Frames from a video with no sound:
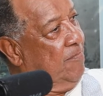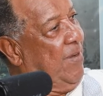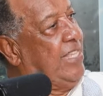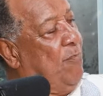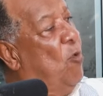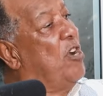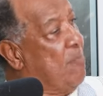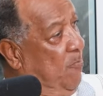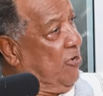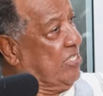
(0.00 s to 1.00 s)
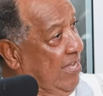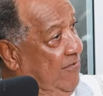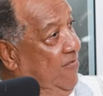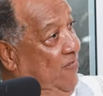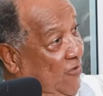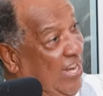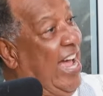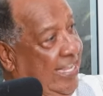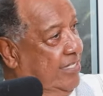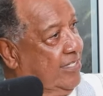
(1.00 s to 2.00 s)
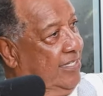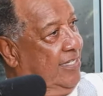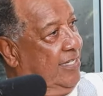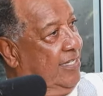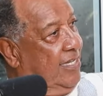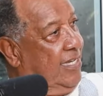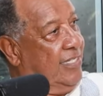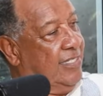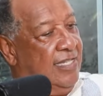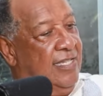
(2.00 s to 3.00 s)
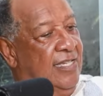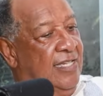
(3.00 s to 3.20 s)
But the more important for us yeah. is